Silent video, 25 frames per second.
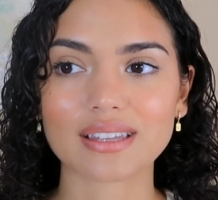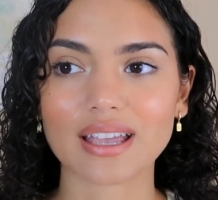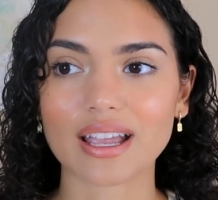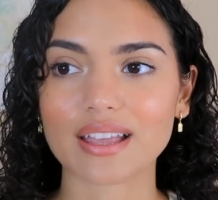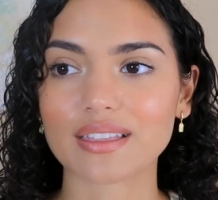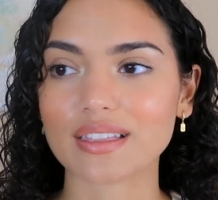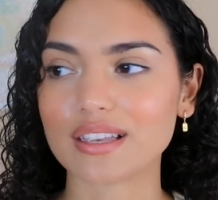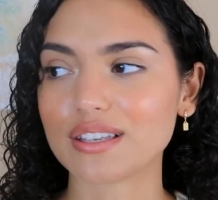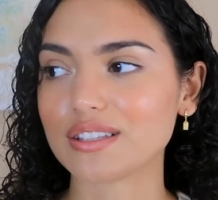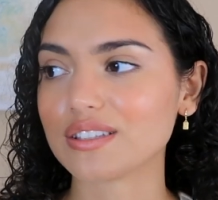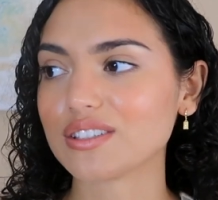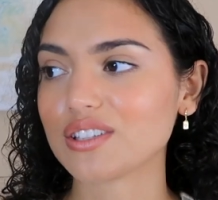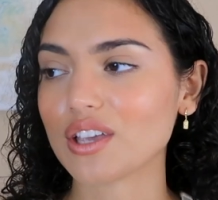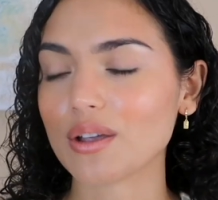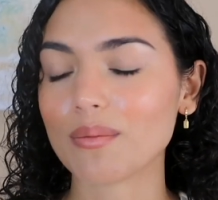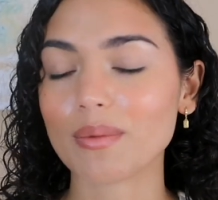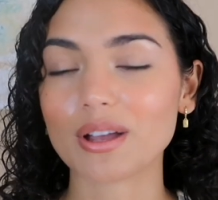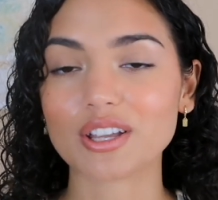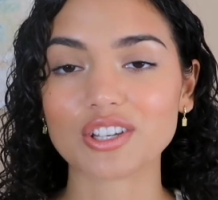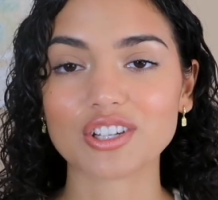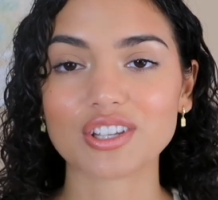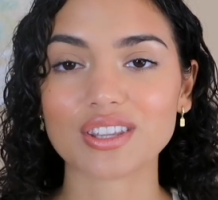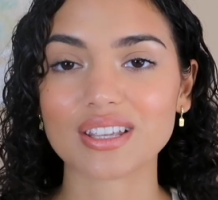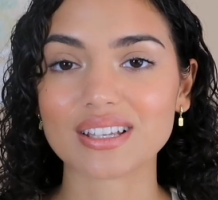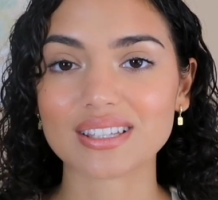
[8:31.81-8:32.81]
Like there's so
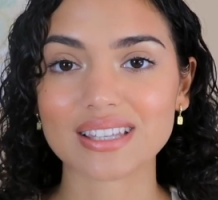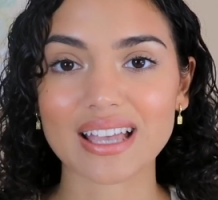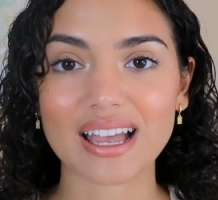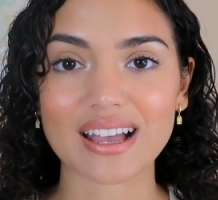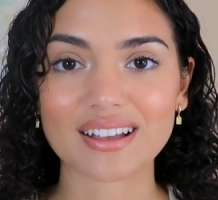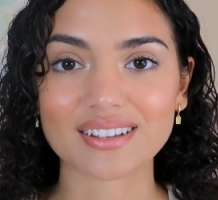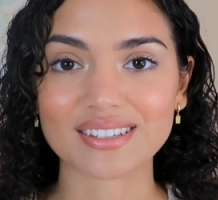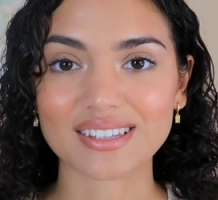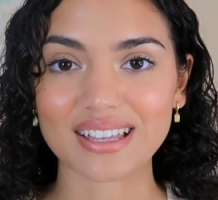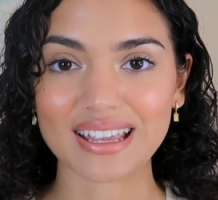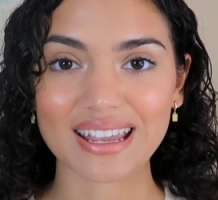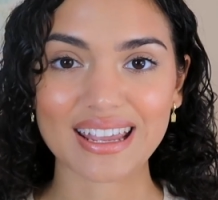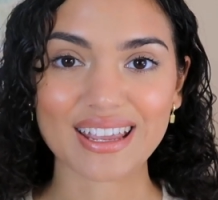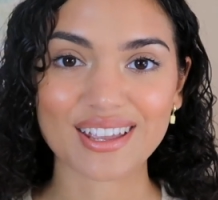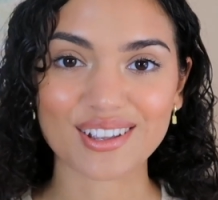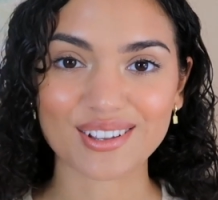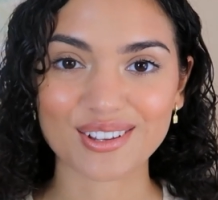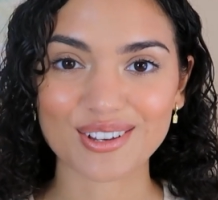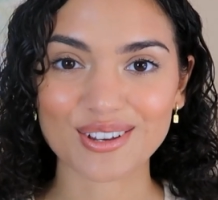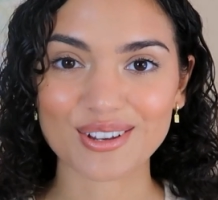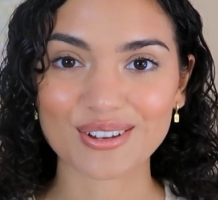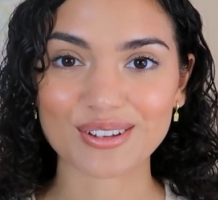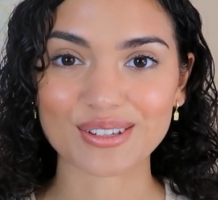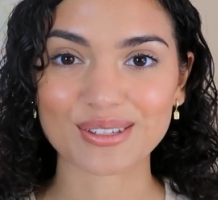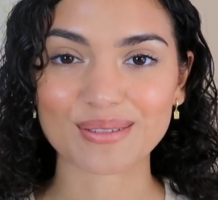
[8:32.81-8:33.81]
much in this house that he
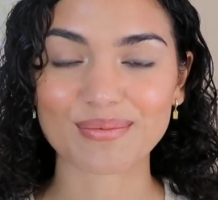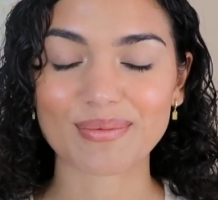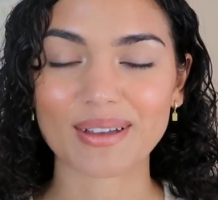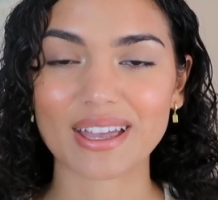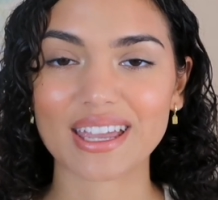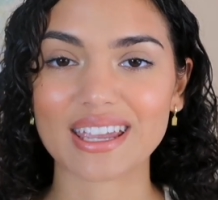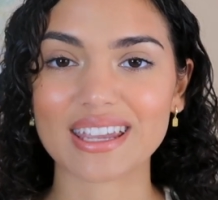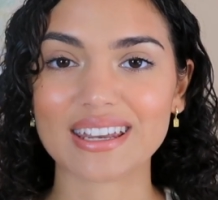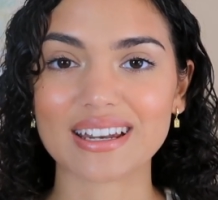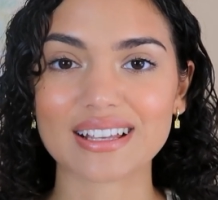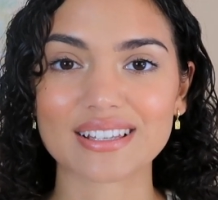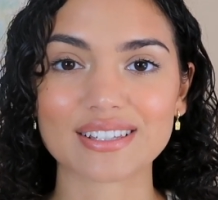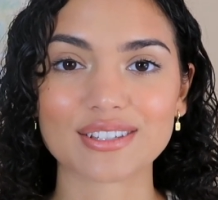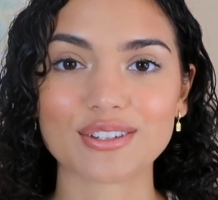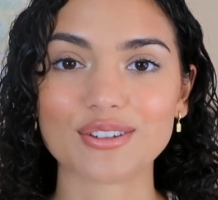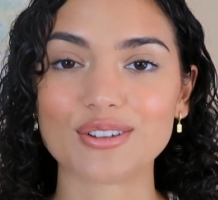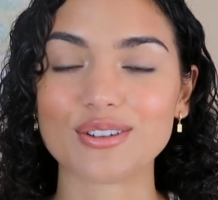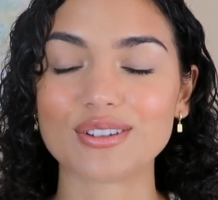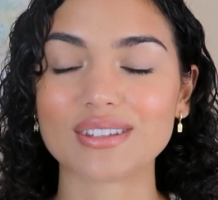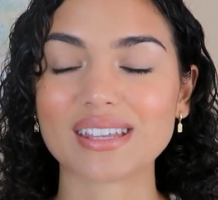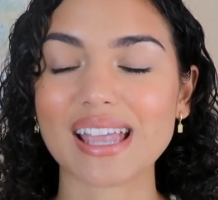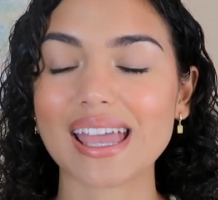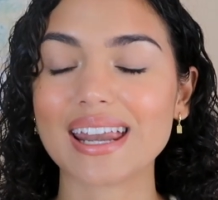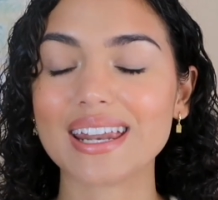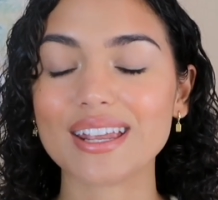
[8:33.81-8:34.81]
could use, but he doesn't
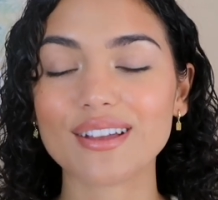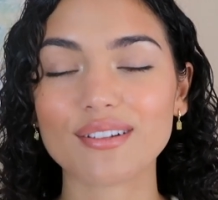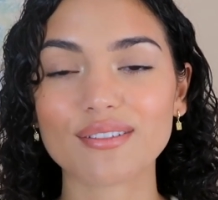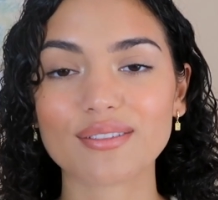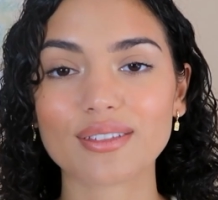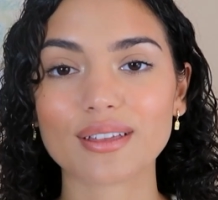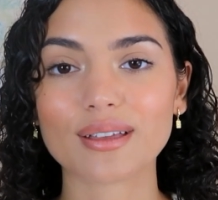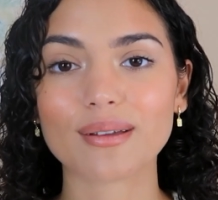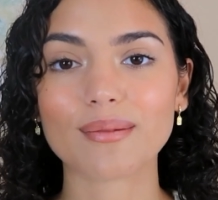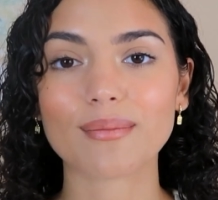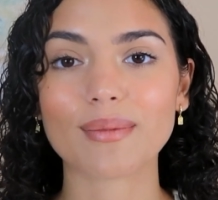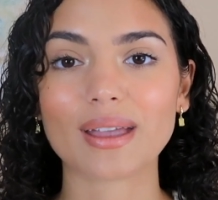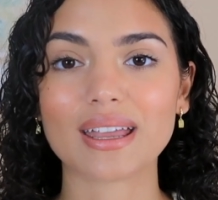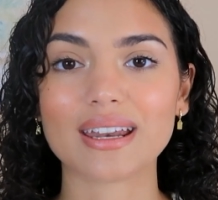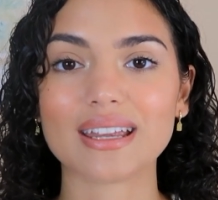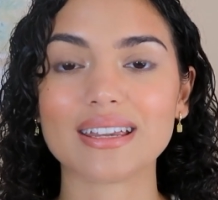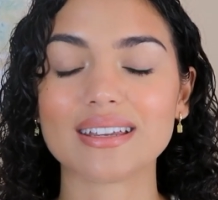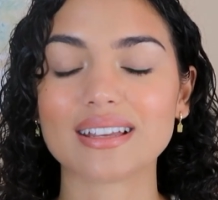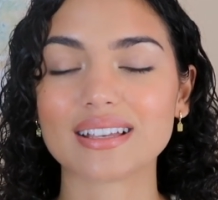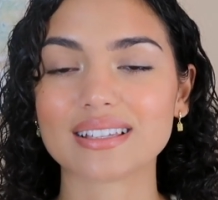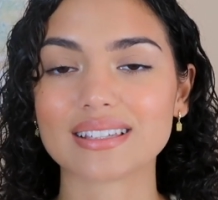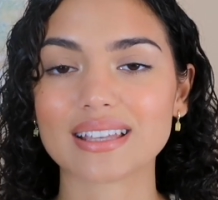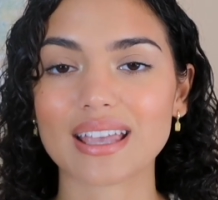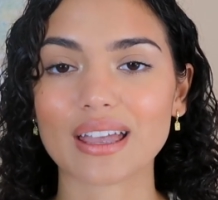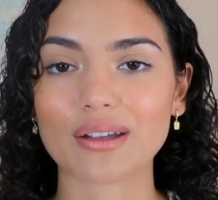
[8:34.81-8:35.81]
use any of them, and he
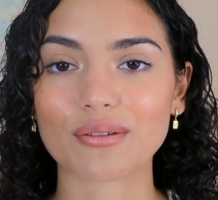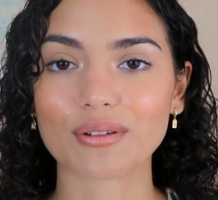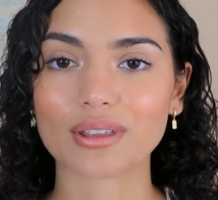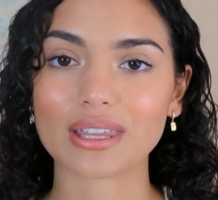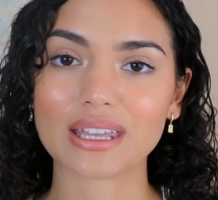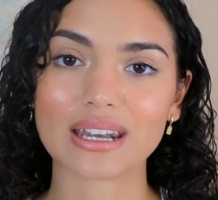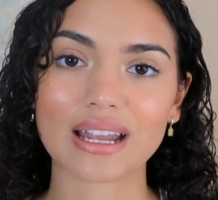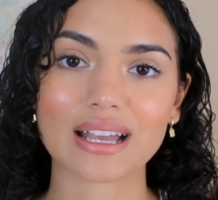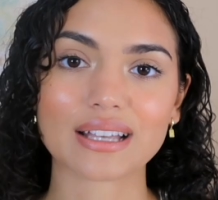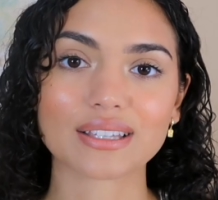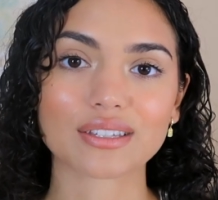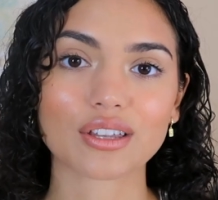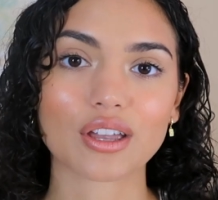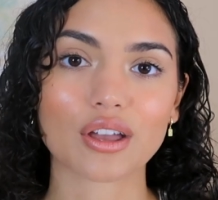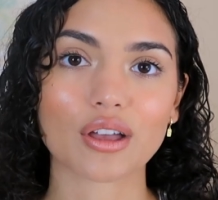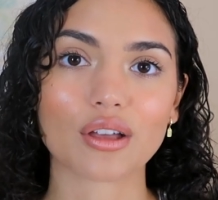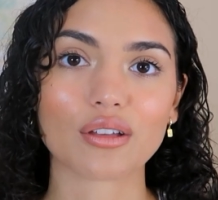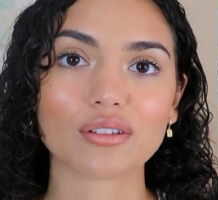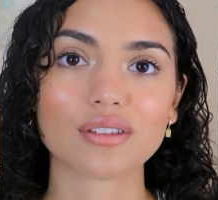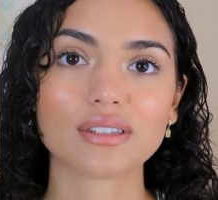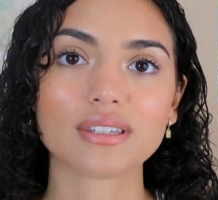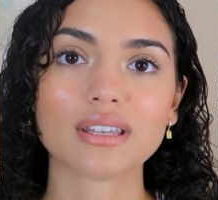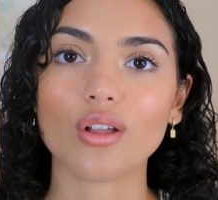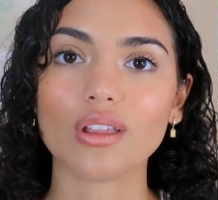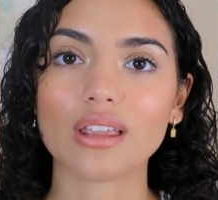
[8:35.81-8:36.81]
does get really nice curls.